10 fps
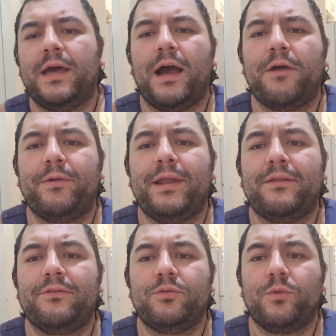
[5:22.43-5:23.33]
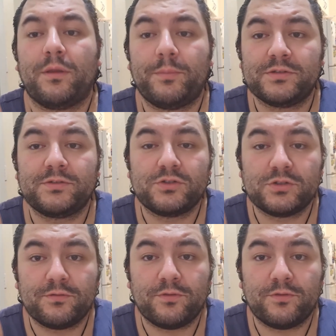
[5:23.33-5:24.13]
related to what I've been searching